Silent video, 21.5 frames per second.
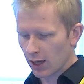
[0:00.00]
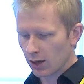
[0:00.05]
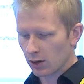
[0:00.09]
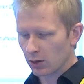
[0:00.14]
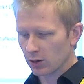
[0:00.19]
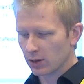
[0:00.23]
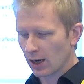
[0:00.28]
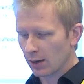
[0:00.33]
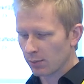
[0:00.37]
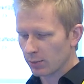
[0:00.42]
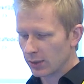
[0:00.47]
you
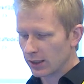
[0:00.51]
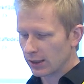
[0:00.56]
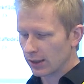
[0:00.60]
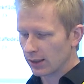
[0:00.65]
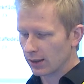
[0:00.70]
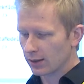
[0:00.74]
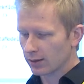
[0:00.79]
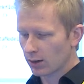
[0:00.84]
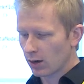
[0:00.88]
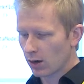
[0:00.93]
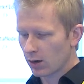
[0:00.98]
jump into
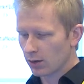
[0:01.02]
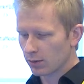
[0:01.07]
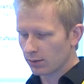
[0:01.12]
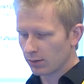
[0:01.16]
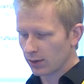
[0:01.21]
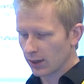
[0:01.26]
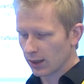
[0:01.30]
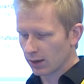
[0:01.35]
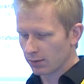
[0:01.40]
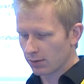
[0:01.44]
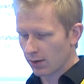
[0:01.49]
this
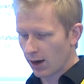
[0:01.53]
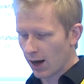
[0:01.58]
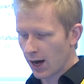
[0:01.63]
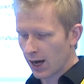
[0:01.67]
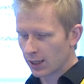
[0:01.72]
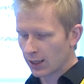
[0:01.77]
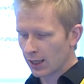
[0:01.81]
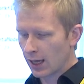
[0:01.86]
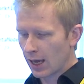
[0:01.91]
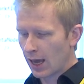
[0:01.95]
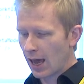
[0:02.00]
config
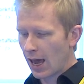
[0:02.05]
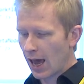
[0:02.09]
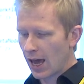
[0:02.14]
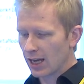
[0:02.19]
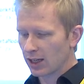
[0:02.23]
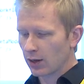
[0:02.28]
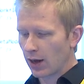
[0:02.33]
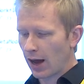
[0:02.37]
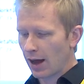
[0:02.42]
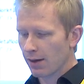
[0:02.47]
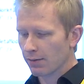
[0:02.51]
file, and
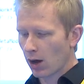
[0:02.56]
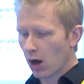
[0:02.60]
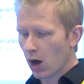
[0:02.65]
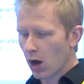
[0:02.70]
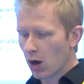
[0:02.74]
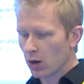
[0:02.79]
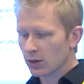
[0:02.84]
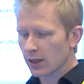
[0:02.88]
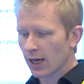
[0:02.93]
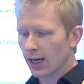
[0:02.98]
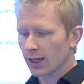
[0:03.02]
you have
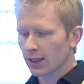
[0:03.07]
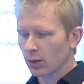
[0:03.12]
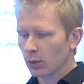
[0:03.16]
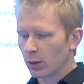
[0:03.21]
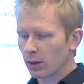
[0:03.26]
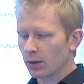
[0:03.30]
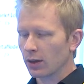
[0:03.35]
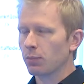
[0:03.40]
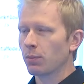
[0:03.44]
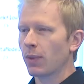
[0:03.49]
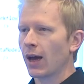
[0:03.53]
OData
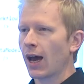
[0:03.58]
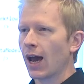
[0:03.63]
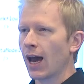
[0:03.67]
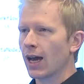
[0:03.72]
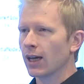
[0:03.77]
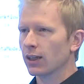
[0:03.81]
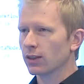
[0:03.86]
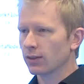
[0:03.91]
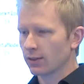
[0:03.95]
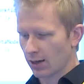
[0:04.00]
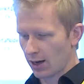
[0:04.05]
query
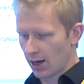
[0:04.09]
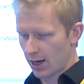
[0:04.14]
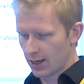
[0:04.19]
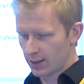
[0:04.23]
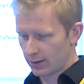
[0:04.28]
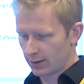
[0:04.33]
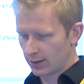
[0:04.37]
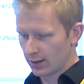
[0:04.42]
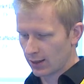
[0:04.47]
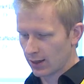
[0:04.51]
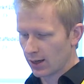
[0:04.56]
page
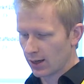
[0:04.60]
size.